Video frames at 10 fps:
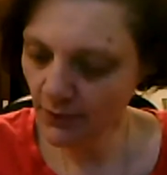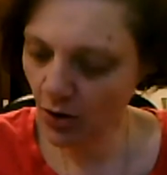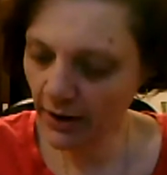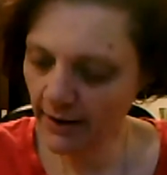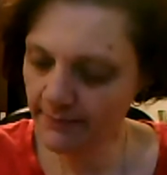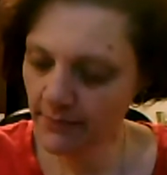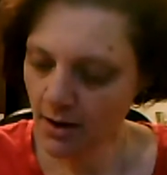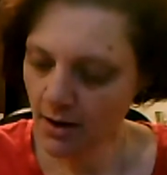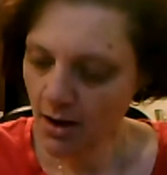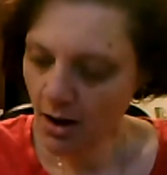Okay.
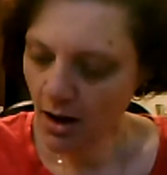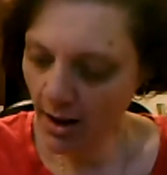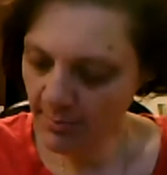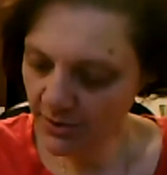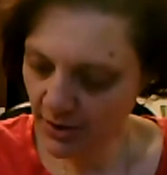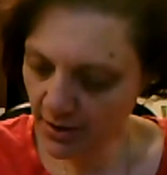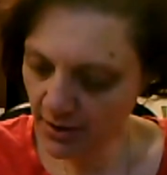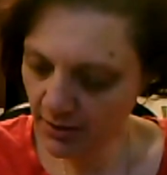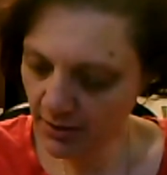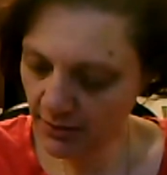Hi,
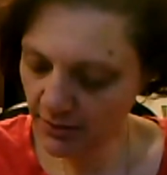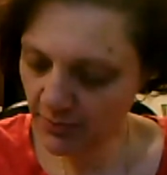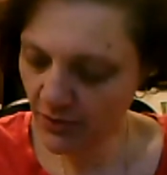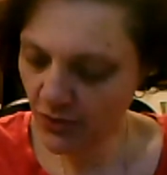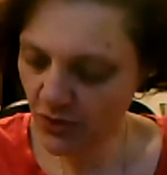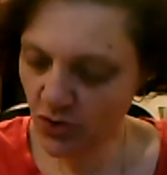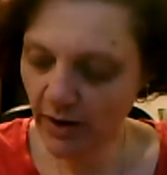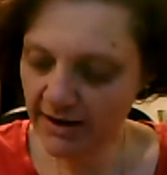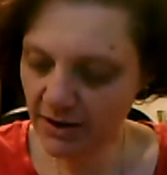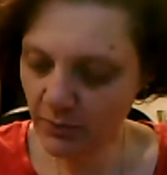Michelle. This one is, do
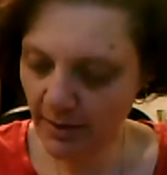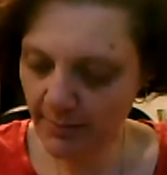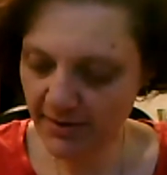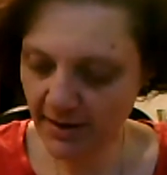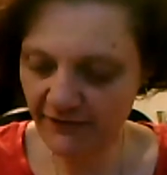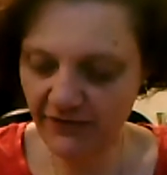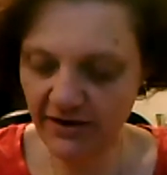I need a website?